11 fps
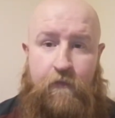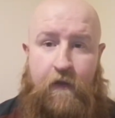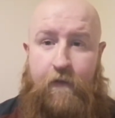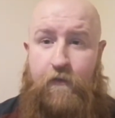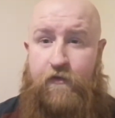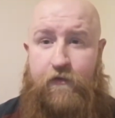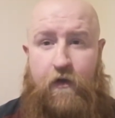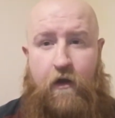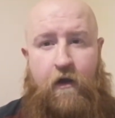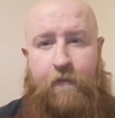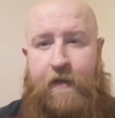It was for
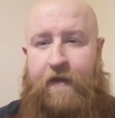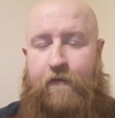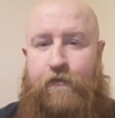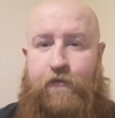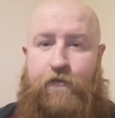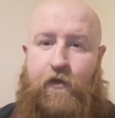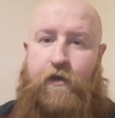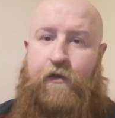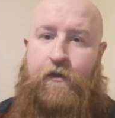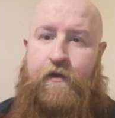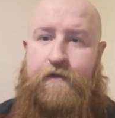oh mate, it was full of
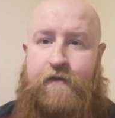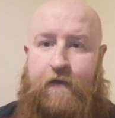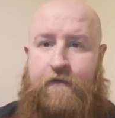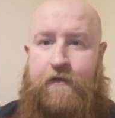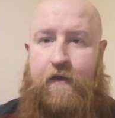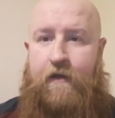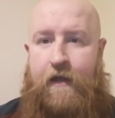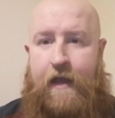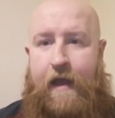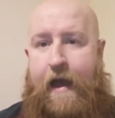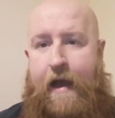lunatics
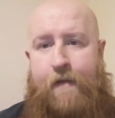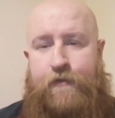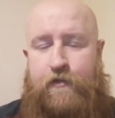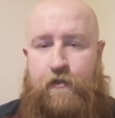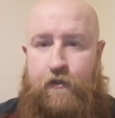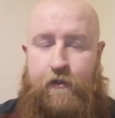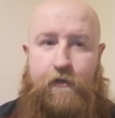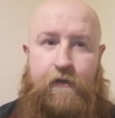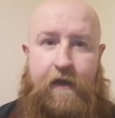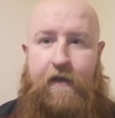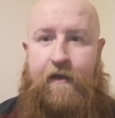
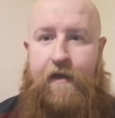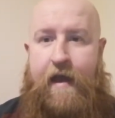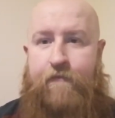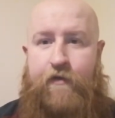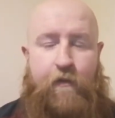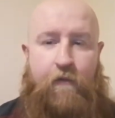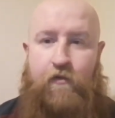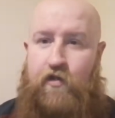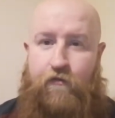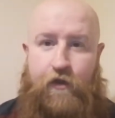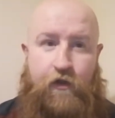absolutely everyone was
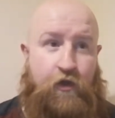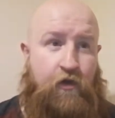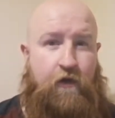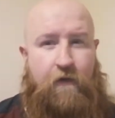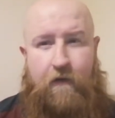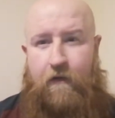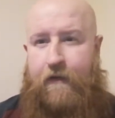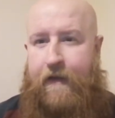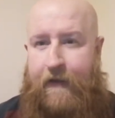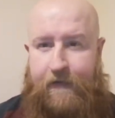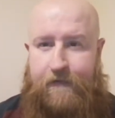off the nut on
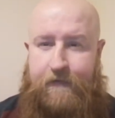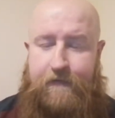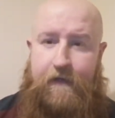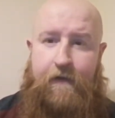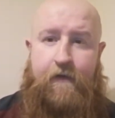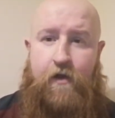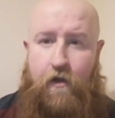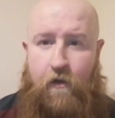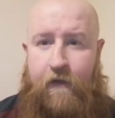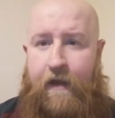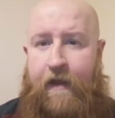ecstasy and
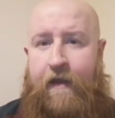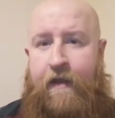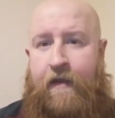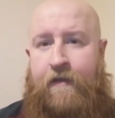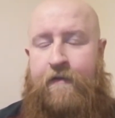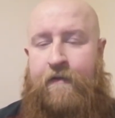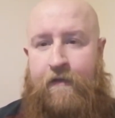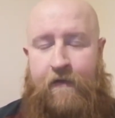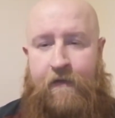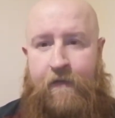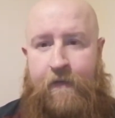cocaine, and
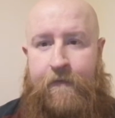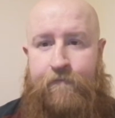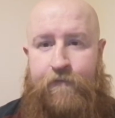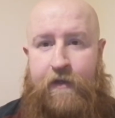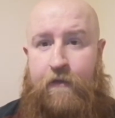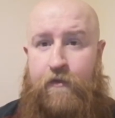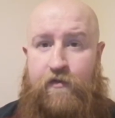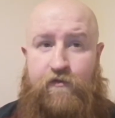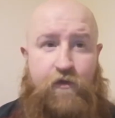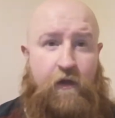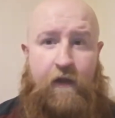it was
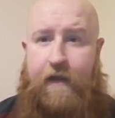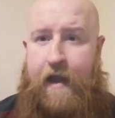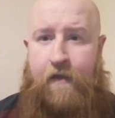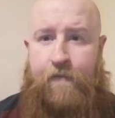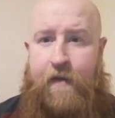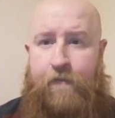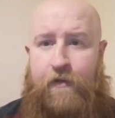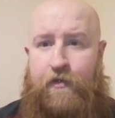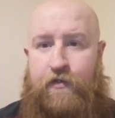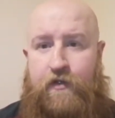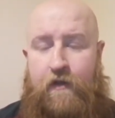full of gang
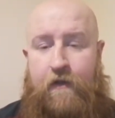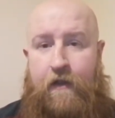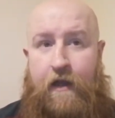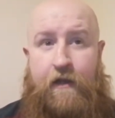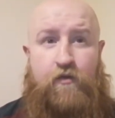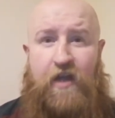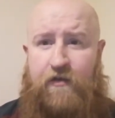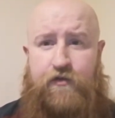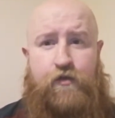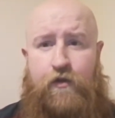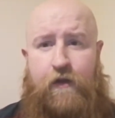members. And it was
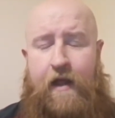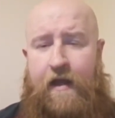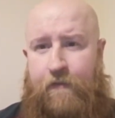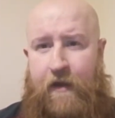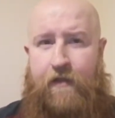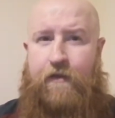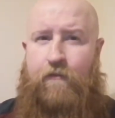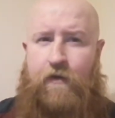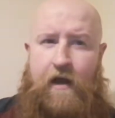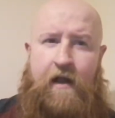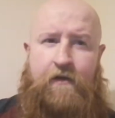Ashton on the line. You might think,
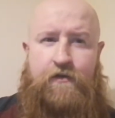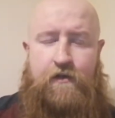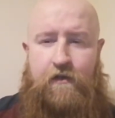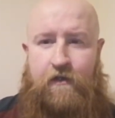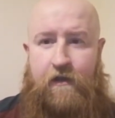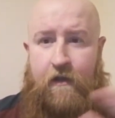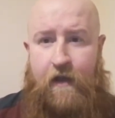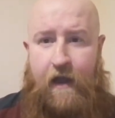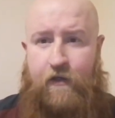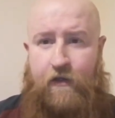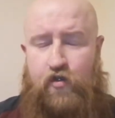well, Ashton.
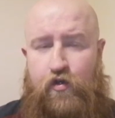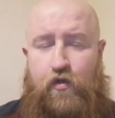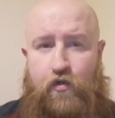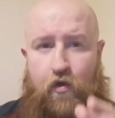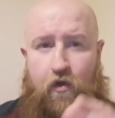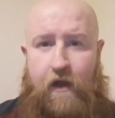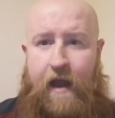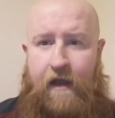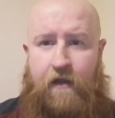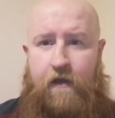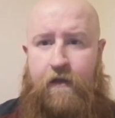I used the door
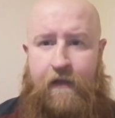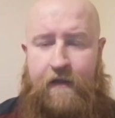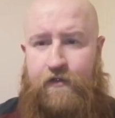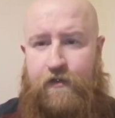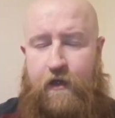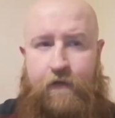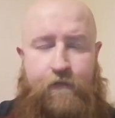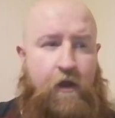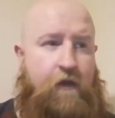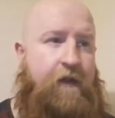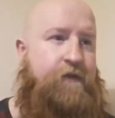at, at Legend, uh,
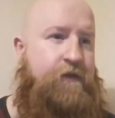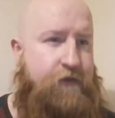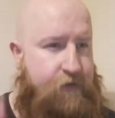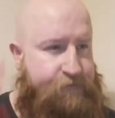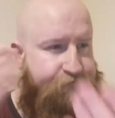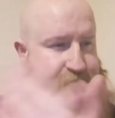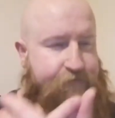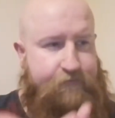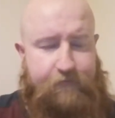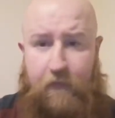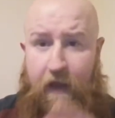not Legends.
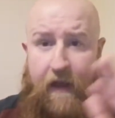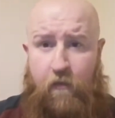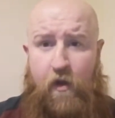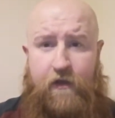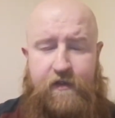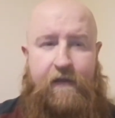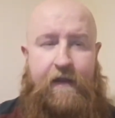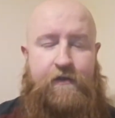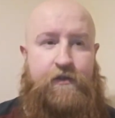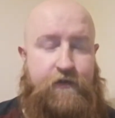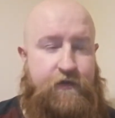I worked at
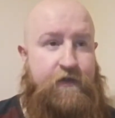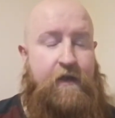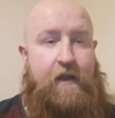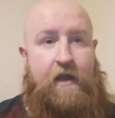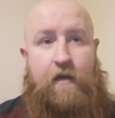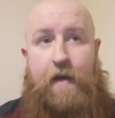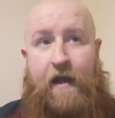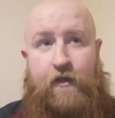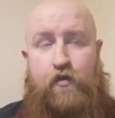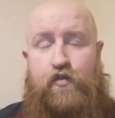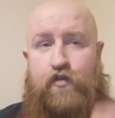Legends, but I
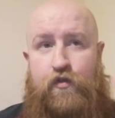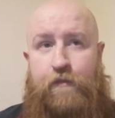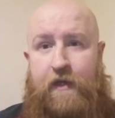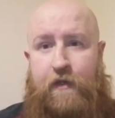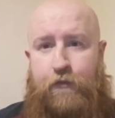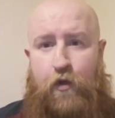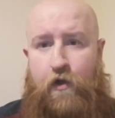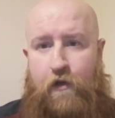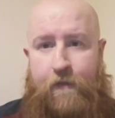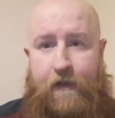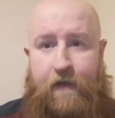used to be a
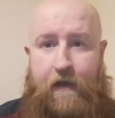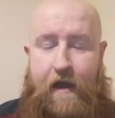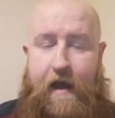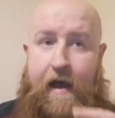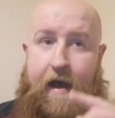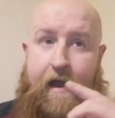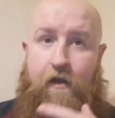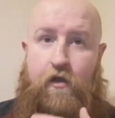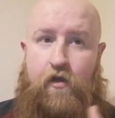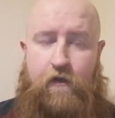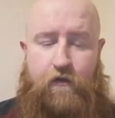doorman at
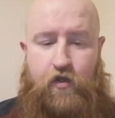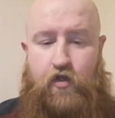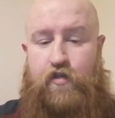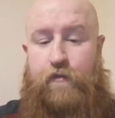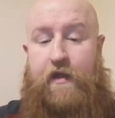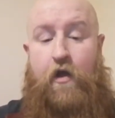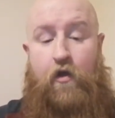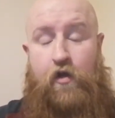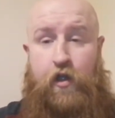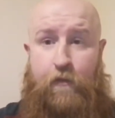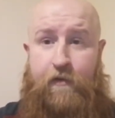used to be called
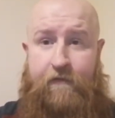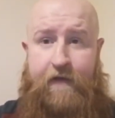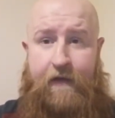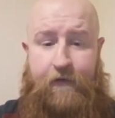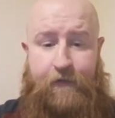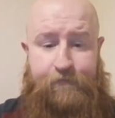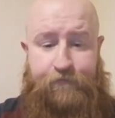Club Havana.